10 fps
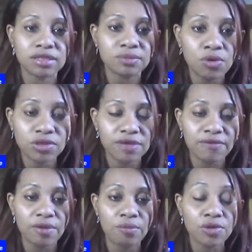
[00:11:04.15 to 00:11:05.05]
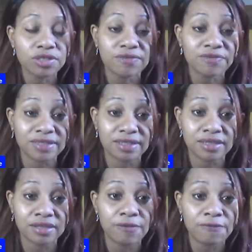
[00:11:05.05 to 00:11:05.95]
Most of it is
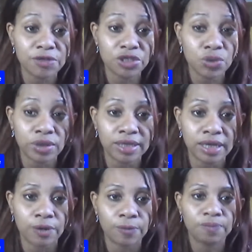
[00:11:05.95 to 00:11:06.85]
done virtually now.